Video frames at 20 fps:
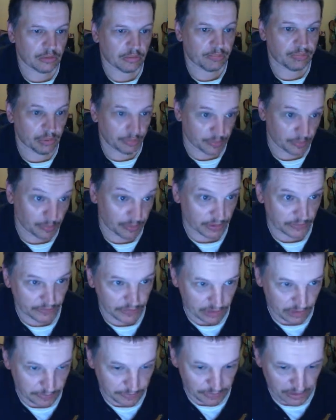proper
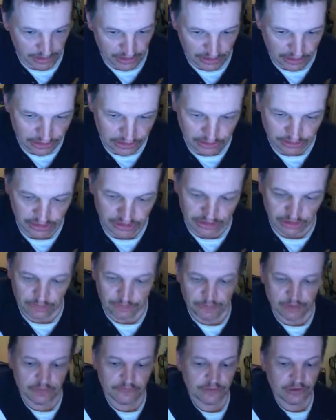PVA bags. These are
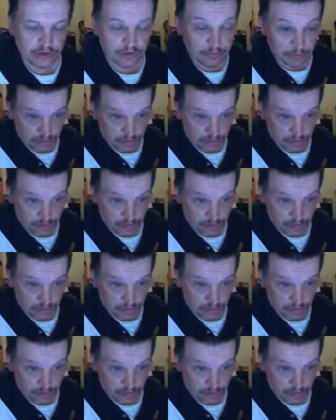PVA